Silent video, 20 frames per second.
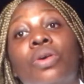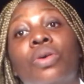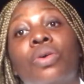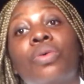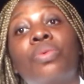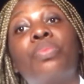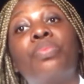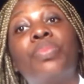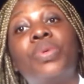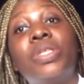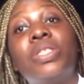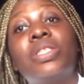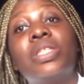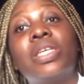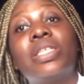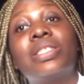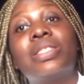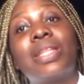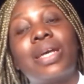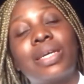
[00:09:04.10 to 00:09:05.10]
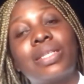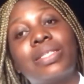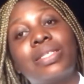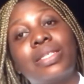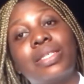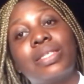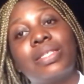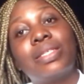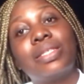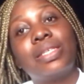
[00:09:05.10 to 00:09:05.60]
or business
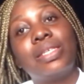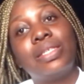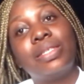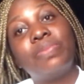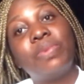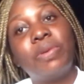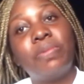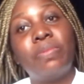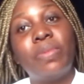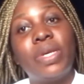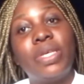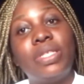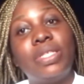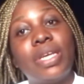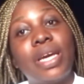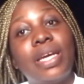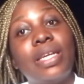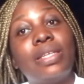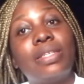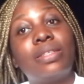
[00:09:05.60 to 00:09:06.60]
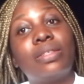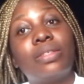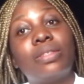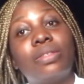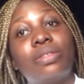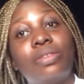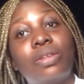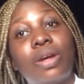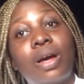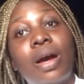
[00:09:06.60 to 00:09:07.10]
tactics is being made, and
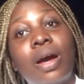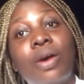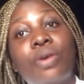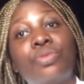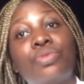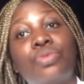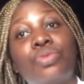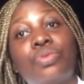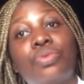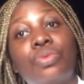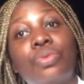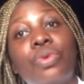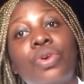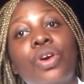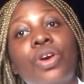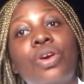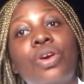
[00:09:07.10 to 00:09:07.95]
how to